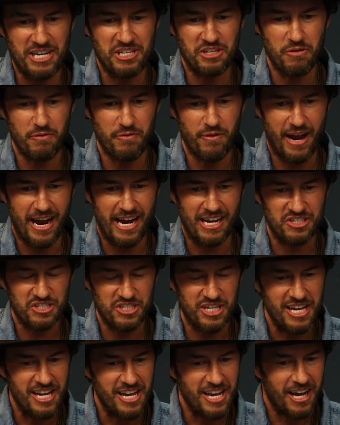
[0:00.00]
too
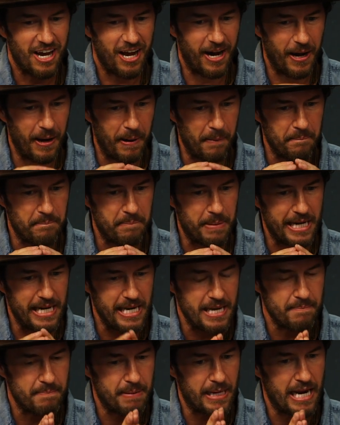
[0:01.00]
fast.
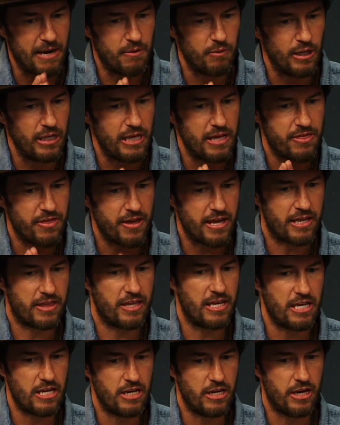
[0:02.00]
But I really think
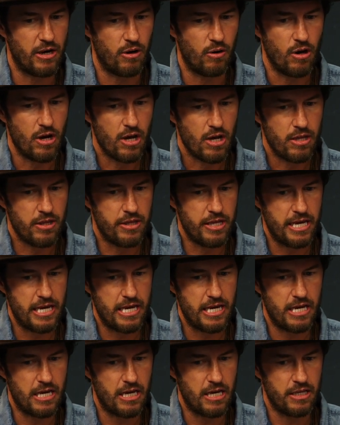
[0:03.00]
that, you know,
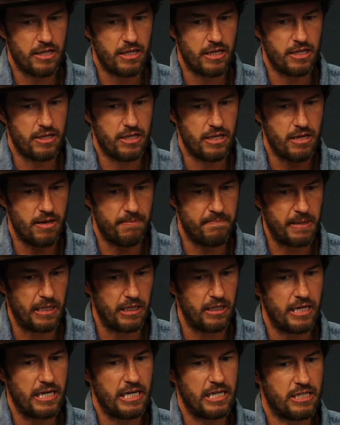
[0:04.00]
the
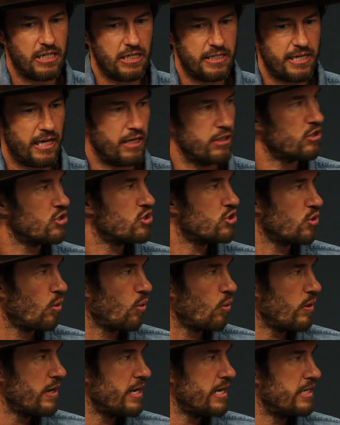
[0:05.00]
ability to tell a
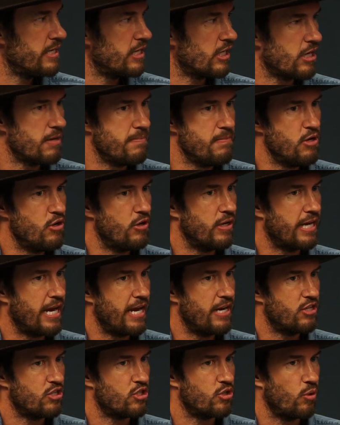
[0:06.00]
story and to
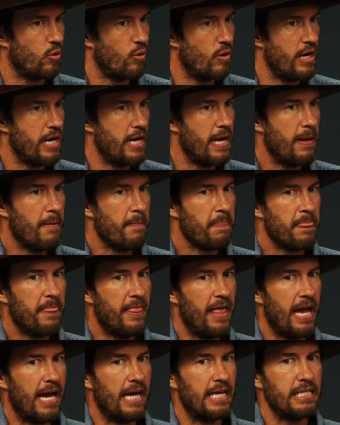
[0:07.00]
communicate a story
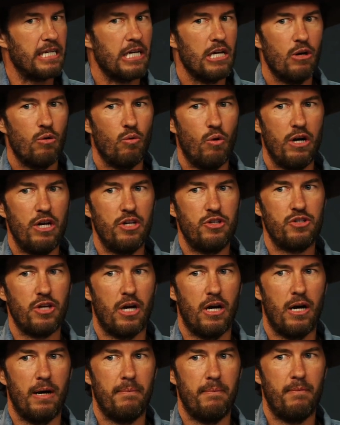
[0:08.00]
that was
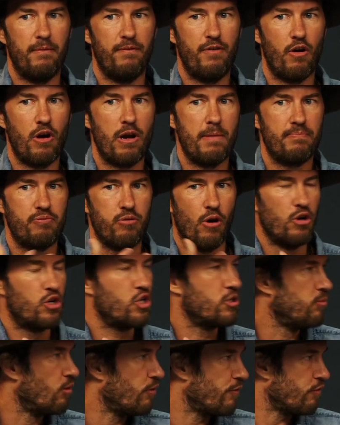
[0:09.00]
very
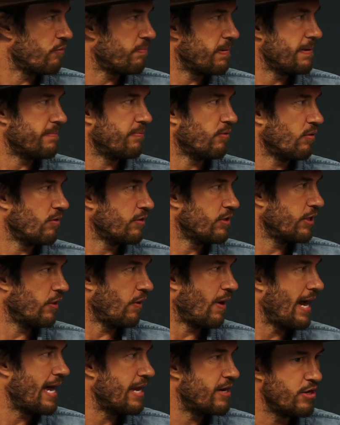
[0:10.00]
approachable for people. You
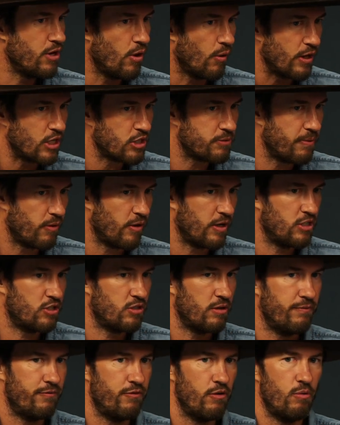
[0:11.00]
know, I had no
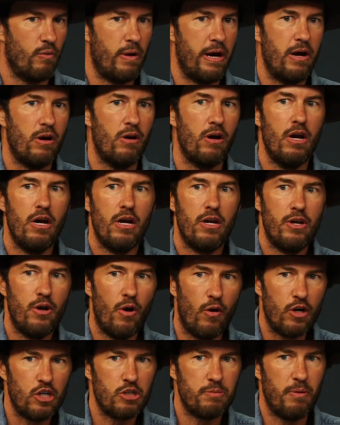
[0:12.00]
experience in footwear,
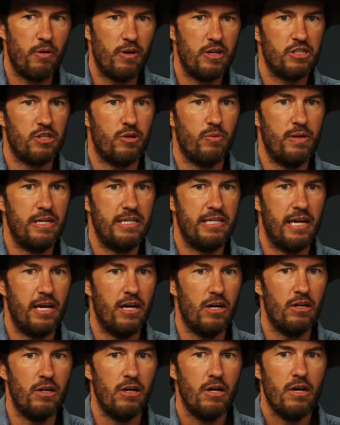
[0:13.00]
no experience in
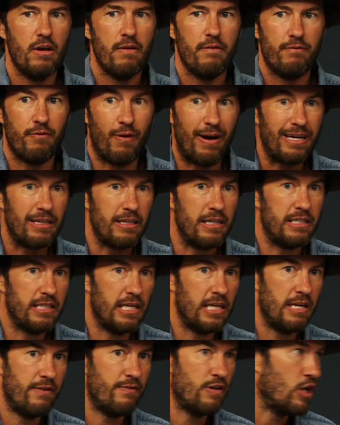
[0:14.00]
retail, frankly
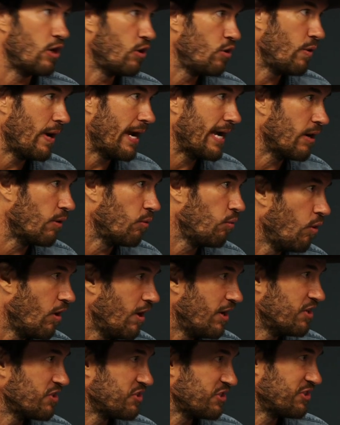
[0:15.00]
didn't even know who Anna
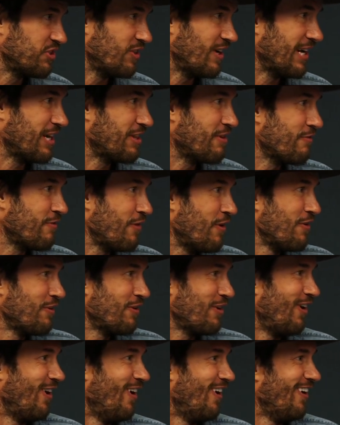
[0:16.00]
was until I got the phone
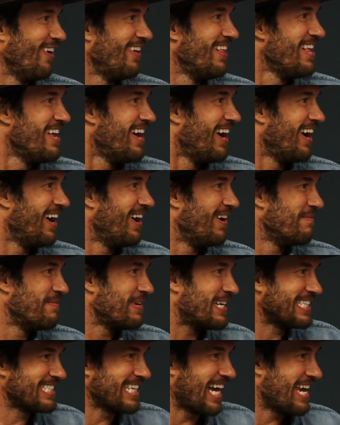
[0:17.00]
call,
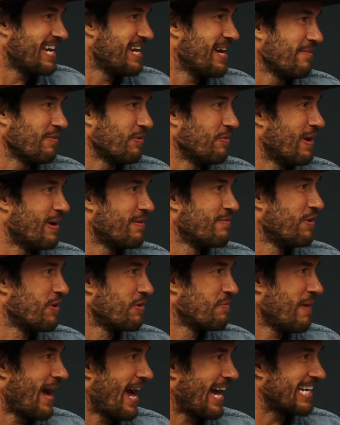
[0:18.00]
because I had never read a
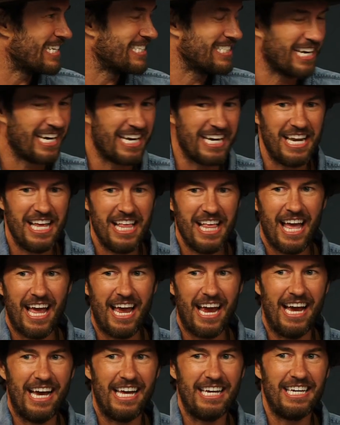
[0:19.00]
Vogue magazine.
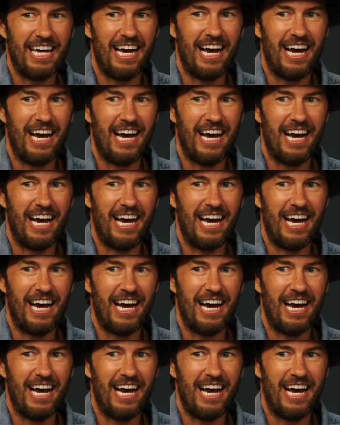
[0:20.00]
And